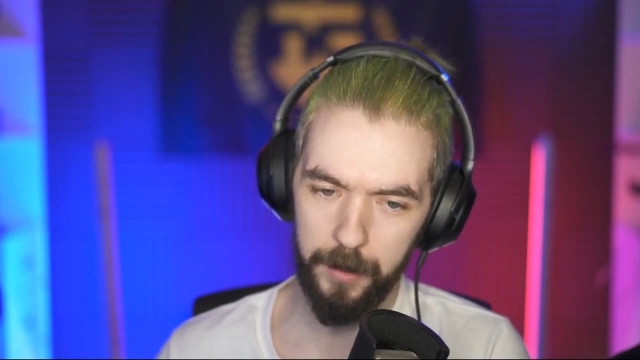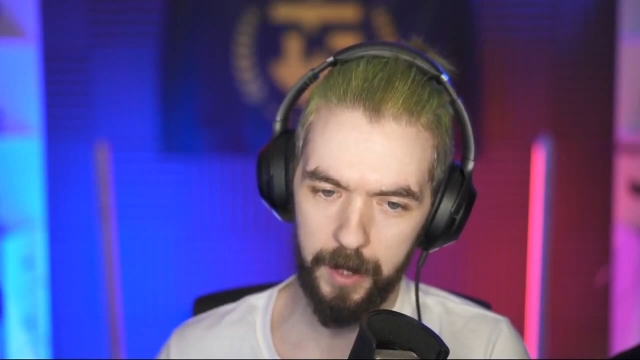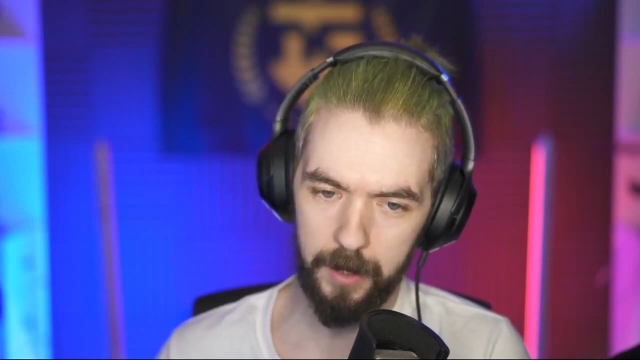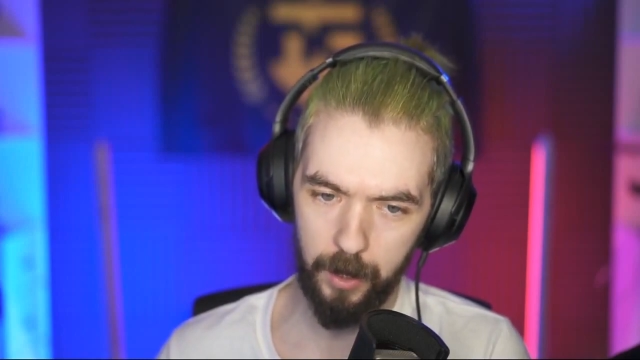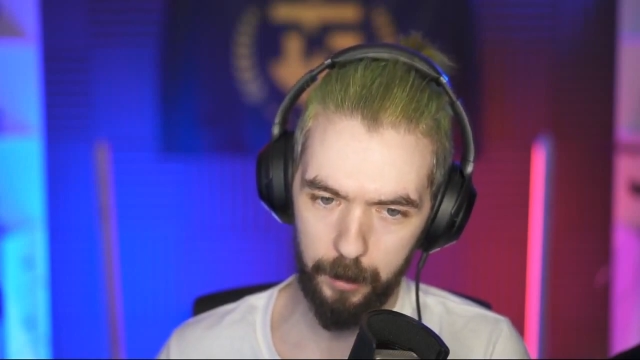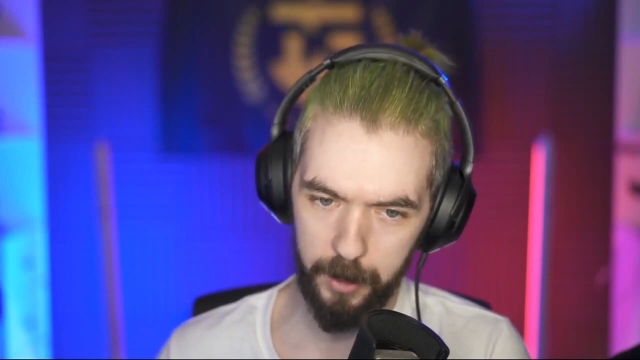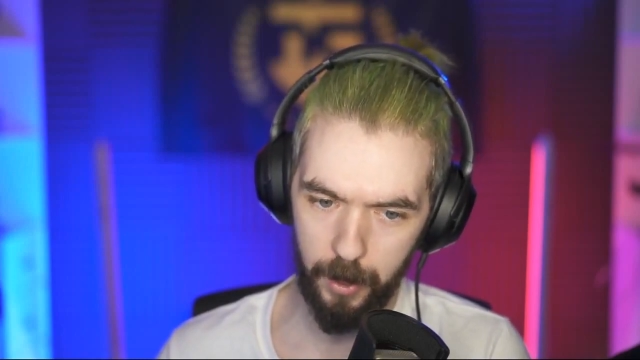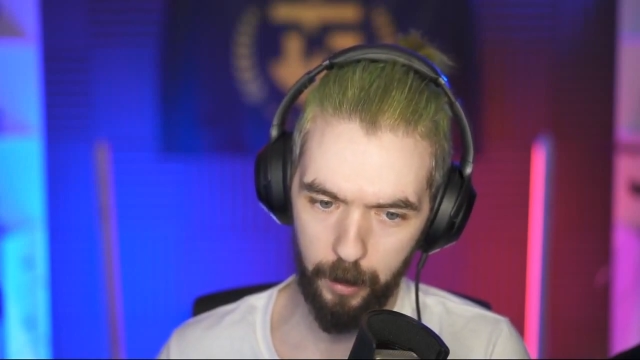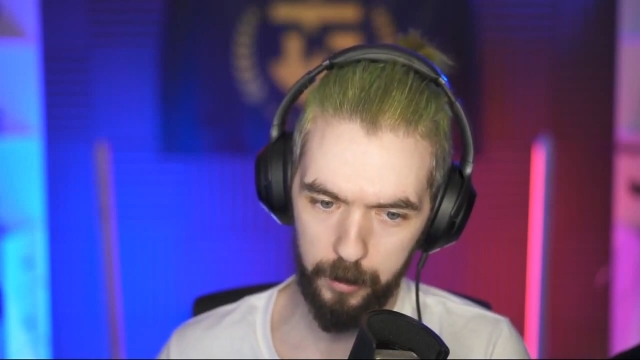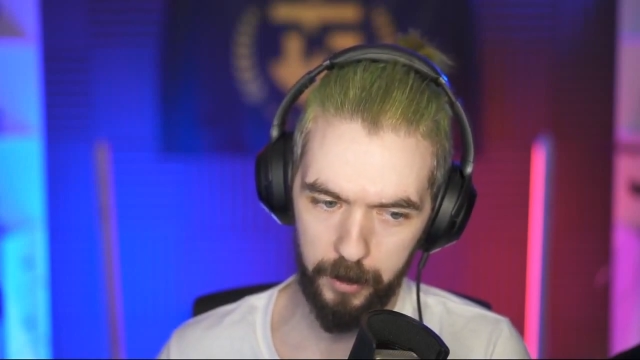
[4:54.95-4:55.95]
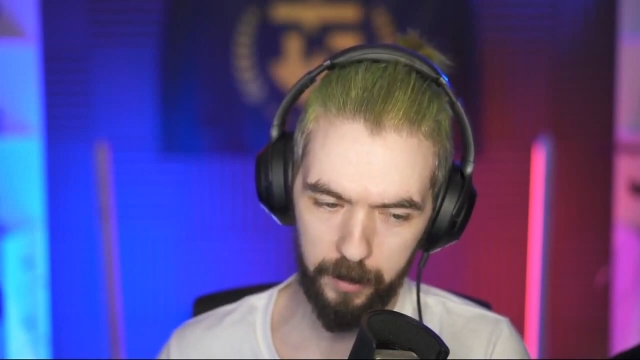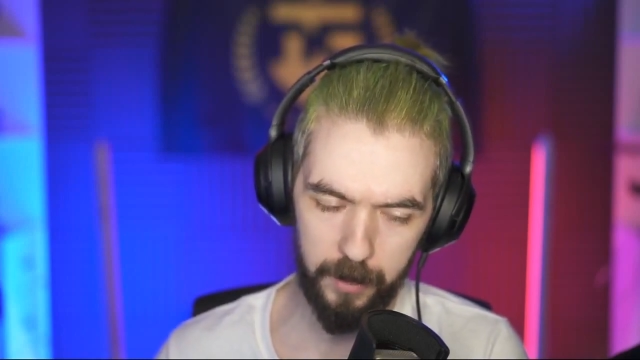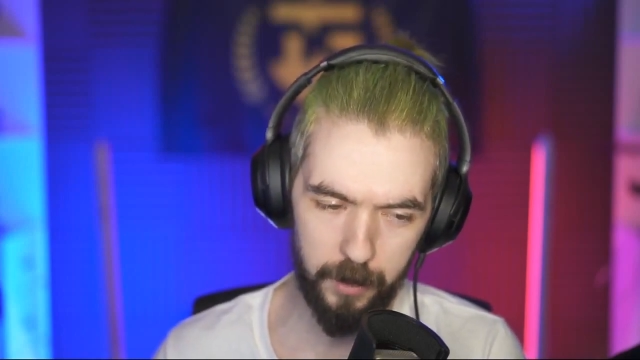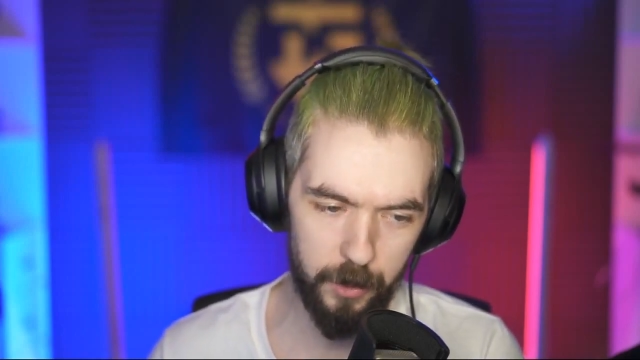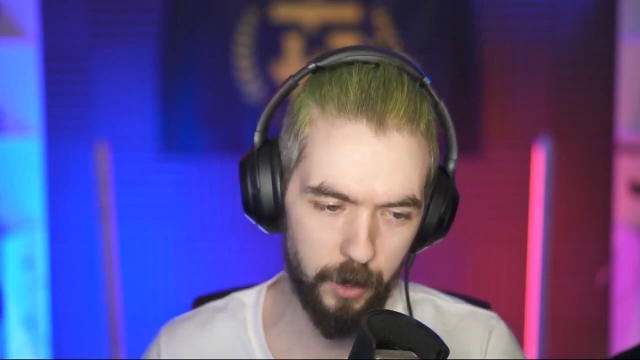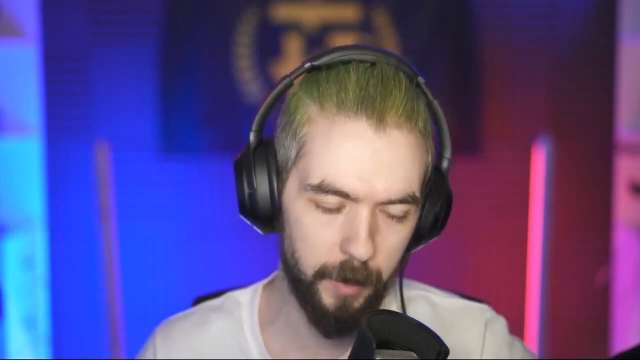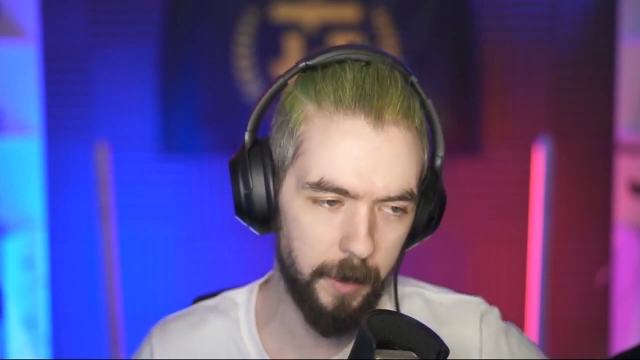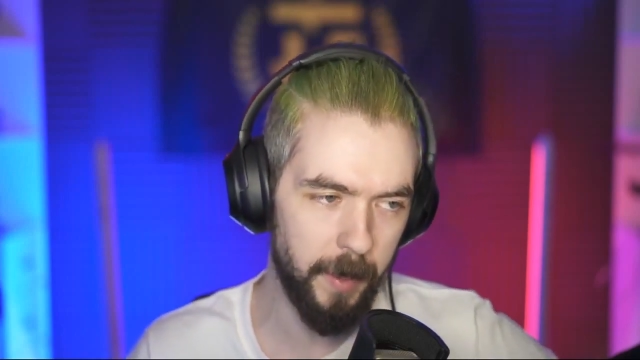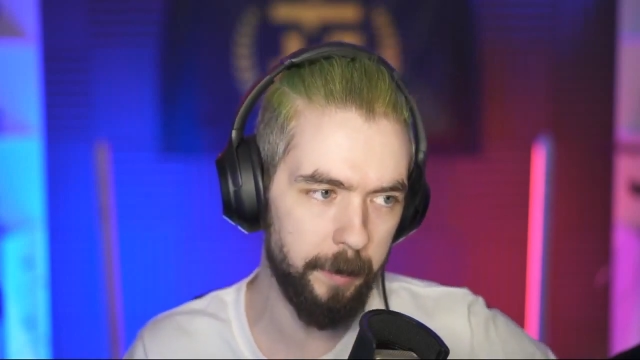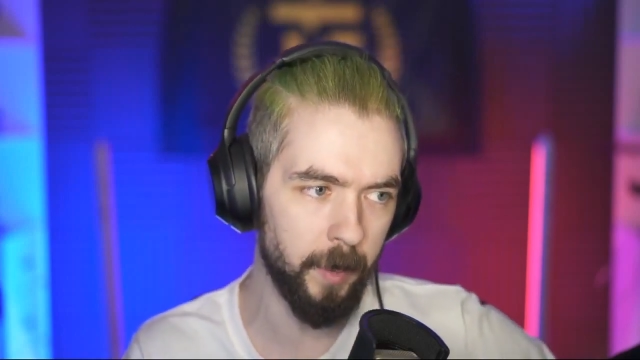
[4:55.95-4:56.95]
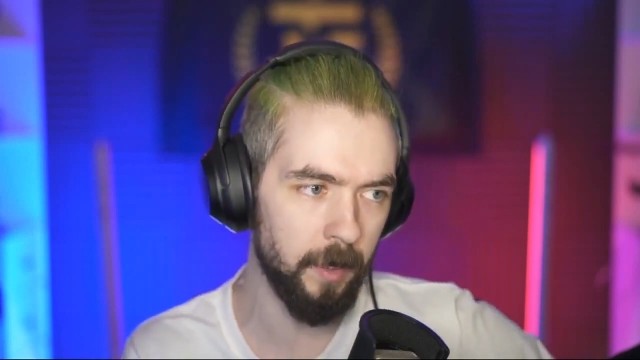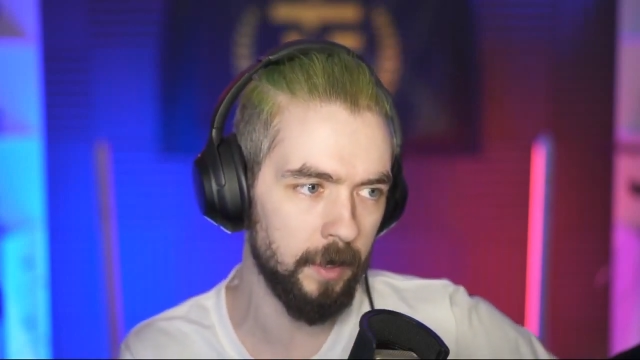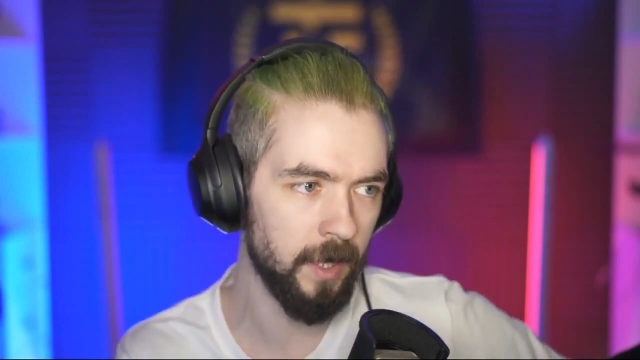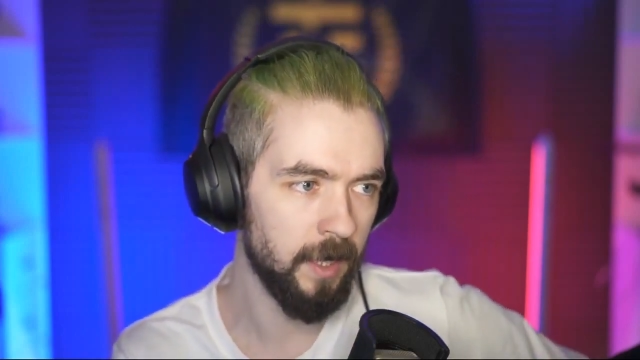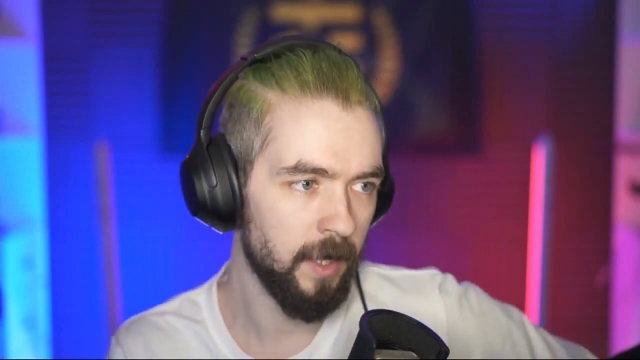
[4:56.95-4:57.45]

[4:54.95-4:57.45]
thing to come to terms with because there's so many people